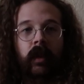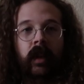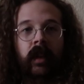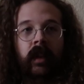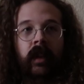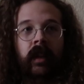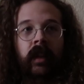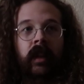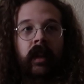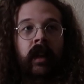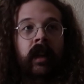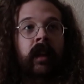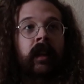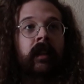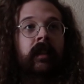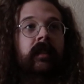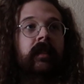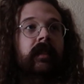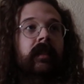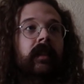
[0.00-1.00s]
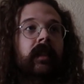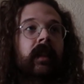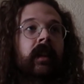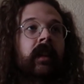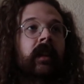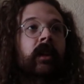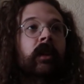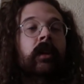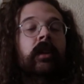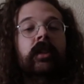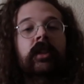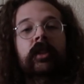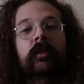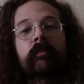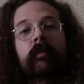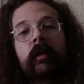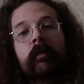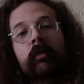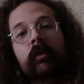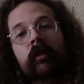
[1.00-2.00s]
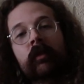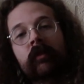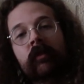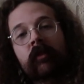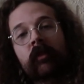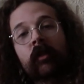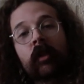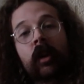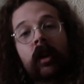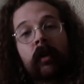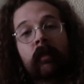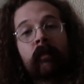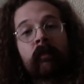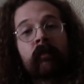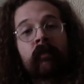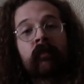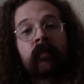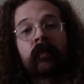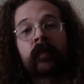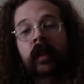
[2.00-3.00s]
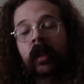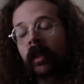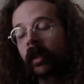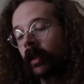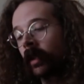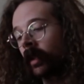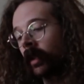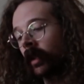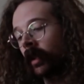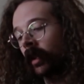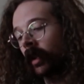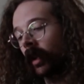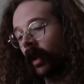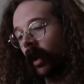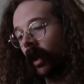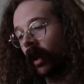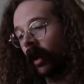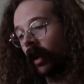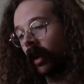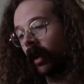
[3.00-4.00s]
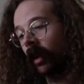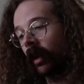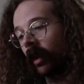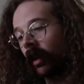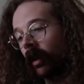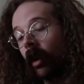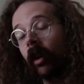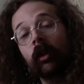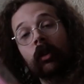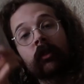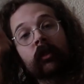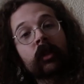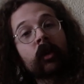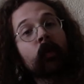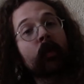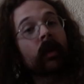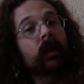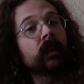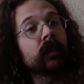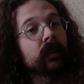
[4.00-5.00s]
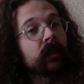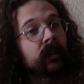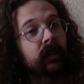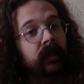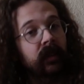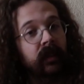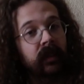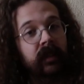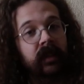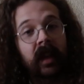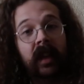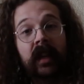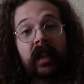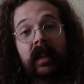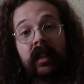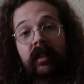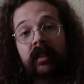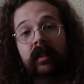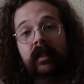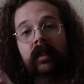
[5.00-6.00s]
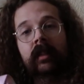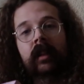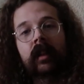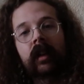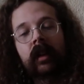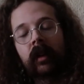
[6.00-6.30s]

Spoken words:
it encourages people from all over the world to eat,